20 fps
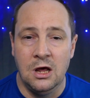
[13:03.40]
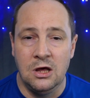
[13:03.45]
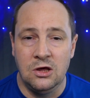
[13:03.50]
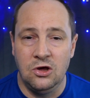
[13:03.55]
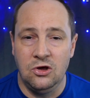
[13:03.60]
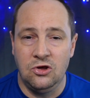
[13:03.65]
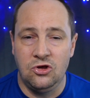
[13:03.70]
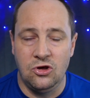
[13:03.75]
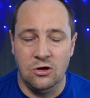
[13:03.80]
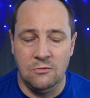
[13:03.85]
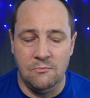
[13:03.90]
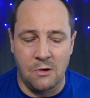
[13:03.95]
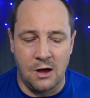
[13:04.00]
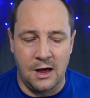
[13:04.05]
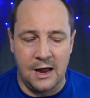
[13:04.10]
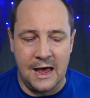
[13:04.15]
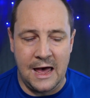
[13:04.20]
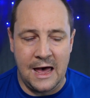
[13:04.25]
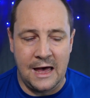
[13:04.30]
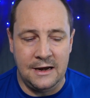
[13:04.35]
YouTube
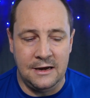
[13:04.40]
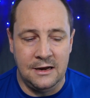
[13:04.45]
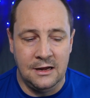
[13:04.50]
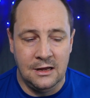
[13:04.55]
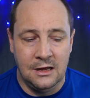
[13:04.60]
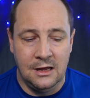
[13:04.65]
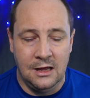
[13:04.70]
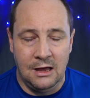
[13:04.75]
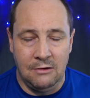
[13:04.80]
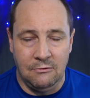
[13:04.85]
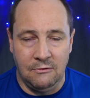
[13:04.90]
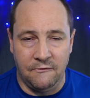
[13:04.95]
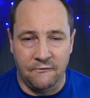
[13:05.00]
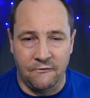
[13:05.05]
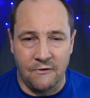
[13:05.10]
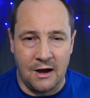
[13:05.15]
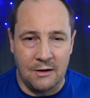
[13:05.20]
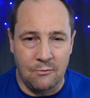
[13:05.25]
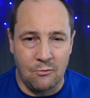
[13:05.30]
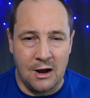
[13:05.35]
might add with
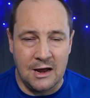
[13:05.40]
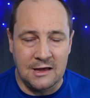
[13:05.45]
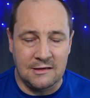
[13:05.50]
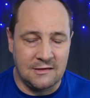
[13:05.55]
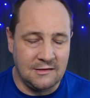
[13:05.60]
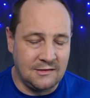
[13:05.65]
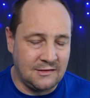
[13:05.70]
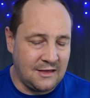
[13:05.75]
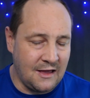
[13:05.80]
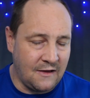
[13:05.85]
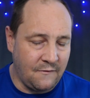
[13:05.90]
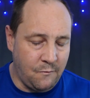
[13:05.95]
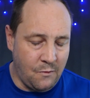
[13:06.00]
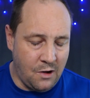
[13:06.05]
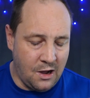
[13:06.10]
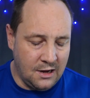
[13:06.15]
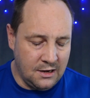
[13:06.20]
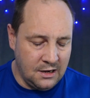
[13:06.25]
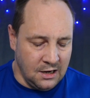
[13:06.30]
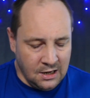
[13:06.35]
frame rates and stuff
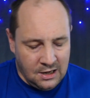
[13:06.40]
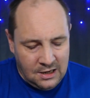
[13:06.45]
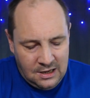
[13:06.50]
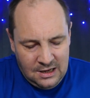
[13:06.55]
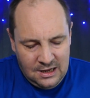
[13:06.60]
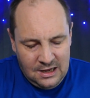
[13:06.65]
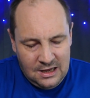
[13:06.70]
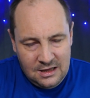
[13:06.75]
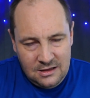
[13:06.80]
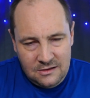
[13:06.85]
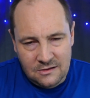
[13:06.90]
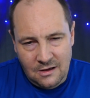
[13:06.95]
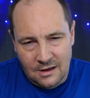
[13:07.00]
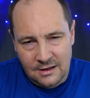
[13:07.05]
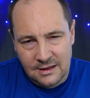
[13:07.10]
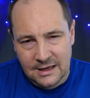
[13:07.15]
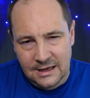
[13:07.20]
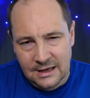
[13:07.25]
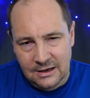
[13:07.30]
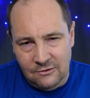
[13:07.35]
might
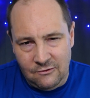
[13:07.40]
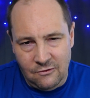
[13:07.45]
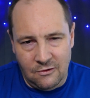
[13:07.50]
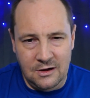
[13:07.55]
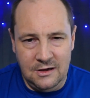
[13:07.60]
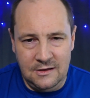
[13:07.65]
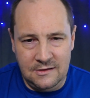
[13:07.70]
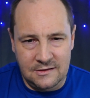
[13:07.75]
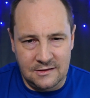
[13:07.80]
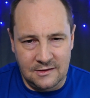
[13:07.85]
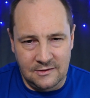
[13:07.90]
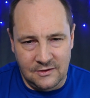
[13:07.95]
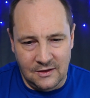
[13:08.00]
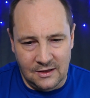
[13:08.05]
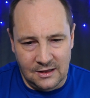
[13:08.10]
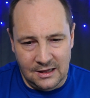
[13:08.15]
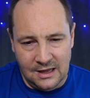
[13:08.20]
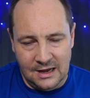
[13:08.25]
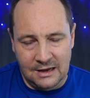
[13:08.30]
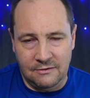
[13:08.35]
slightly increase the
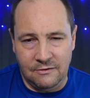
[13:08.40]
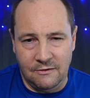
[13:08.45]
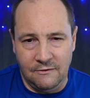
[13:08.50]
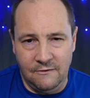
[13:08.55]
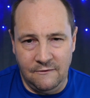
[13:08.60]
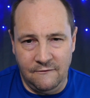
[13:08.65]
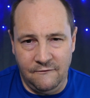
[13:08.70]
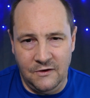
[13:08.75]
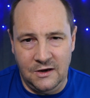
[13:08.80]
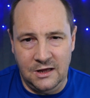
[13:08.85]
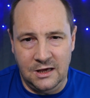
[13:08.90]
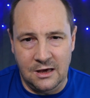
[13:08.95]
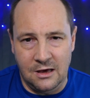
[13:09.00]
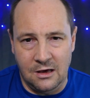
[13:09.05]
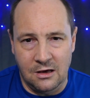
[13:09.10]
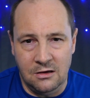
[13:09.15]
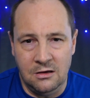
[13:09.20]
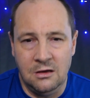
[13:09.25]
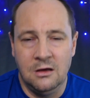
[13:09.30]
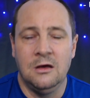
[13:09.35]
length of the
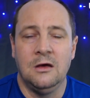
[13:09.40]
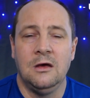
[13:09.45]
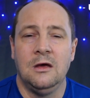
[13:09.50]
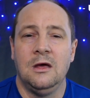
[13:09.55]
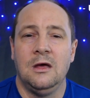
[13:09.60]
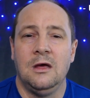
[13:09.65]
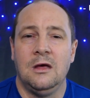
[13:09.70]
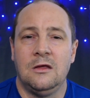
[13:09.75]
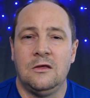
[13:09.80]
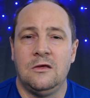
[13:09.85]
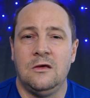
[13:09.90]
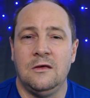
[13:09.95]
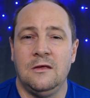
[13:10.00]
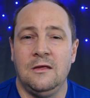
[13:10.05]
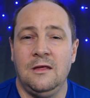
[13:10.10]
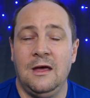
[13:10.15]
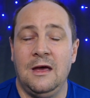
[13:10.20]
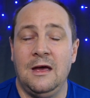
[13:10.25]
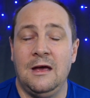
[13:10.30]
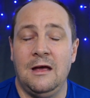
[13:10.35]
video
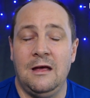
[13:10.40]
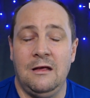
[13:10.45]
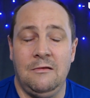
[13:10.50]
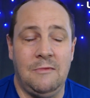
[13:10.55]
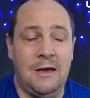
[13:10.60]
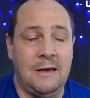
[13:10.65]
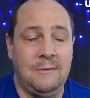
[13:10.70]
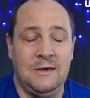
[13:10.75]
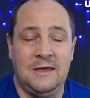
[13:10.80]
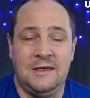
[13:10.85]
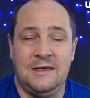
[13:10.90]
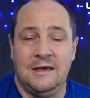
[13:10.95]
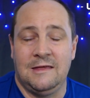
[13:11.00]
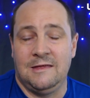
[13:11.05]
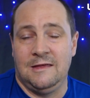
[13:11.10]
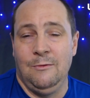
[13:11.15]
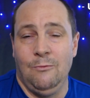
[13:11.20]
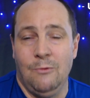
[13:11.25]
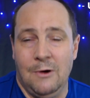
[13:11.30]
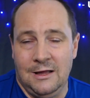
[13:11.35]
to uh, maybe
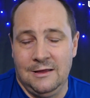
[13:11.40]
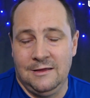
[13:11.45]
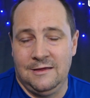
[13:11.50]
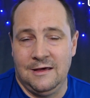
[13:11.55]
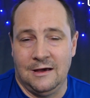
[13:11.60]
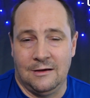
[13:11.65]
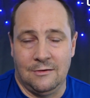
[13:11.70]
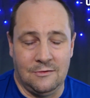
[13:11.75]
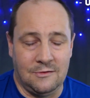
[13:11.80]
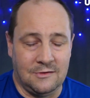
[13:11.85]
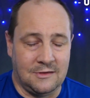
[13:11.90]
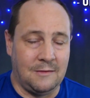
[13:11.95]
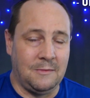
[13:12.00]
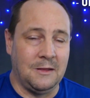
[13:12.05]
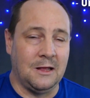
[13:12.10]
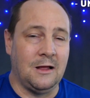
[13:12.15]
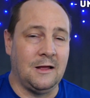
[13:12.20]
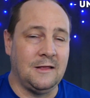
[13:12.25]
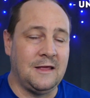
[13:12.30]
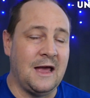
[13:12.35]
sixty-one seconds or
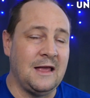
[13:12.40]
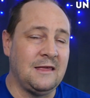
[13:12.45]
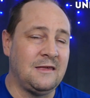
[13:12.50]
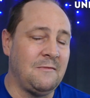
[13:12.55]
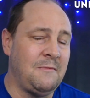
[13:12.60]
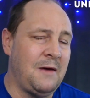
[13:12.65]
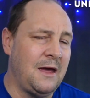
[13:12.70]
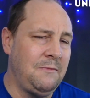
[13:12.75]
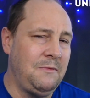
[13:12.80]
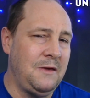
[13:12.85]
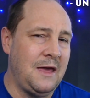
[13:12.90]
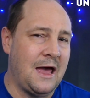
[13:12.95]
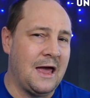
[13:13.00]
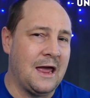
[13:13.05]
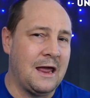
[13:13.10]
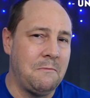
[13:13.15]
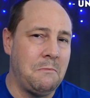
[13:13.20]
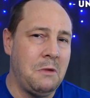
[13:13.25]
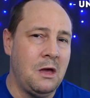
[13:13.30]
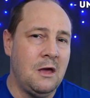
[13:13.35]
something like that. So maybe
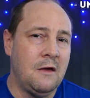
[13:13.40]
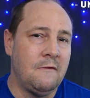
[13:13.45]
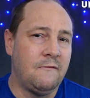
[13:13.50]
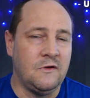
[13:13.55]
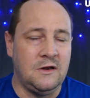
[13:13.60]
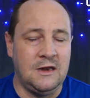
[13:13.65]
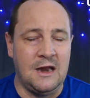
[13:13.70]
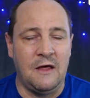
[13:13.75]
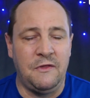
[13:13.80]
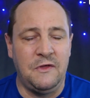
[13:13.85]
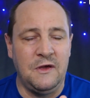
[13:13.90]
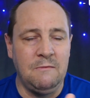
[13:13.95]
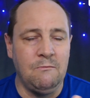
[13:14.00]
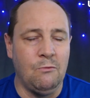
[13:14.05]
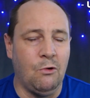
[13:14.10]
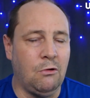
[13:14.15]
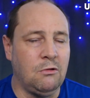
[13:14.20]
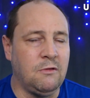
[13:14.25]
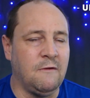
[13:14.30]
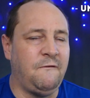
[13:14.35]
aim for nothing
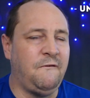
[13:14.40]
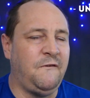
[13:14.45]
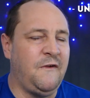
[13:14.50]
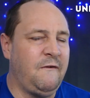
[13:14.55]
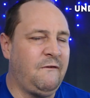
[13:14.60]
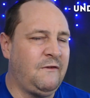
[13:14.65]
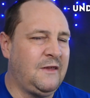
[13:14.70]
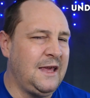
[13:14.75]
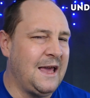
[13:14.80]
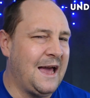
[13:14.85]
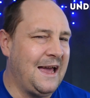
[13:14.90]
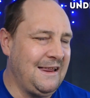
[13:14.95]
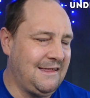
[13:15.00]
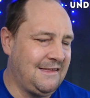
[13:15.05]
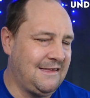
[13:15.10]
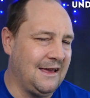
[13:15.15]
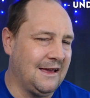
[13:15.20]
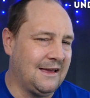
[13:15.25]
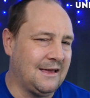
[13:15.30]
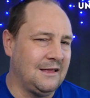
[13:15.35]
more than fifty-eight
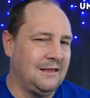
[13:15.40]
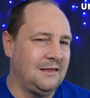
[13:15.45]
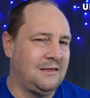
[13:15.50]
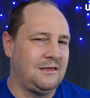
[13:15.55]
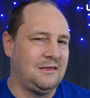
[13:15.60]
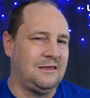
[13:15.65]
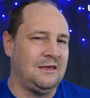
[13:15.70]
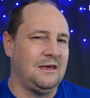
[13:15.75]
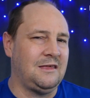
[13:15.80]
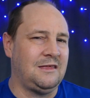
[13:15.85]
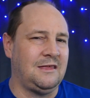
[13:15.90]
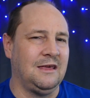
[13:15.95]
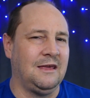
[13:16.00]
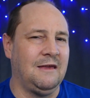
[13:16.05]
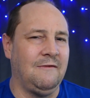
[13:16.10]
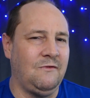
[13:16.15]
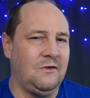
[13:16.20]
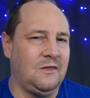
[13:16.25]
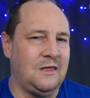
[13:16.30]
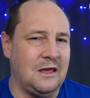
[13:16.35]
seconds just to
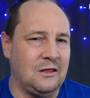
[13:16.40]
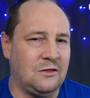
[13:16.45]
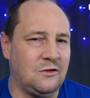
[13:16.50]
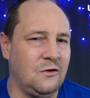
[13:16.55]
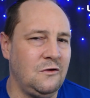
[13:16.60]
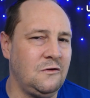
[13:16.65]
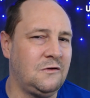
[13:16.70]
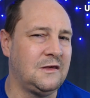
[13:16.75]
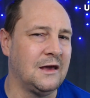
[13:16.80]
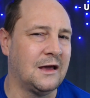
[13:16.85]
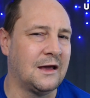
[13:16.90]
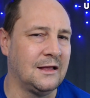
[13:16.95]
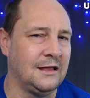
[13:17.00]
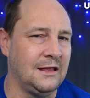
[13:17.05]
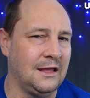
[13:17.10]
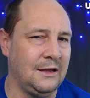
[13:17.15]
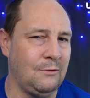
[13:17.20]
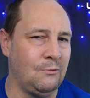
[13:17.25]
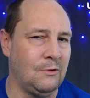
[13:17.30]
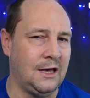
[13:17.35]
give you that two second
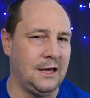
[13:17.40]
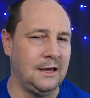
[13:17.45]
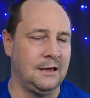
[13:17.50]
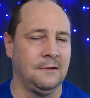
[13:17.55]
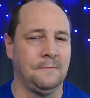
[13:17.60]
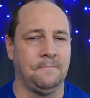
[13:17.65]
leeway.